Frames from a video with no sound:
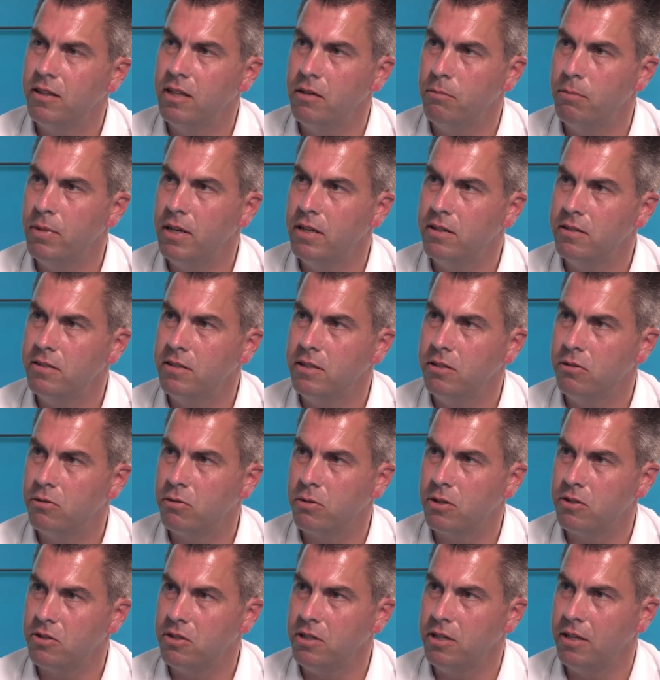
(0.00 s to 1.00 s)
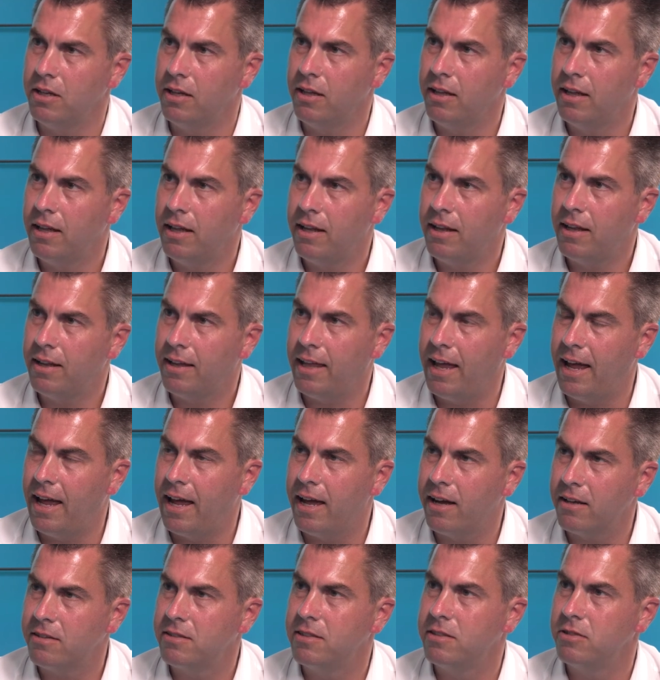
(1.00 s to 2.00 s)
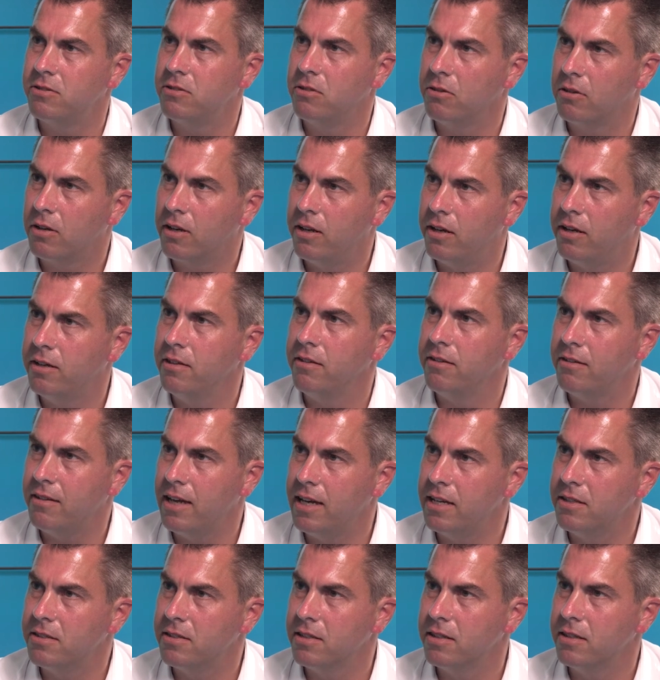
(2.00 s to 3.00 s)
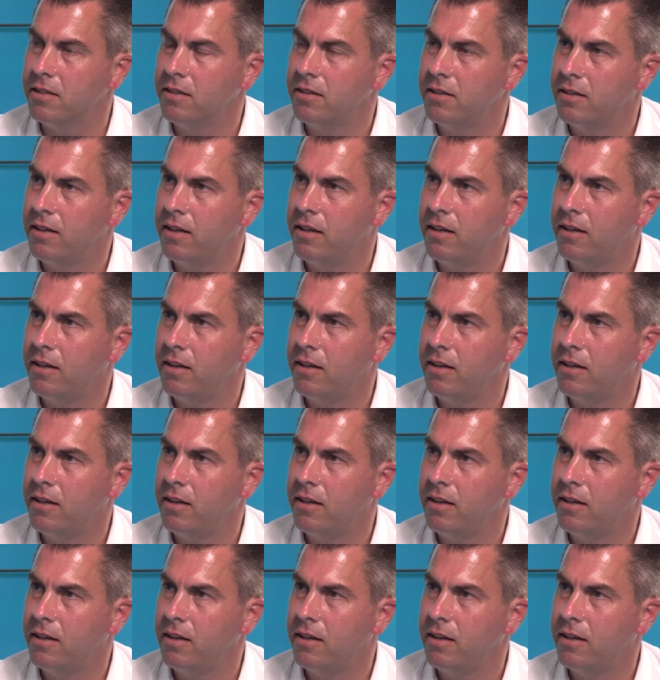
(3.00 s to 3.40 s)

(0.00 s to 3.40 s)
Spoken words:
the ability to actually get access to clients' data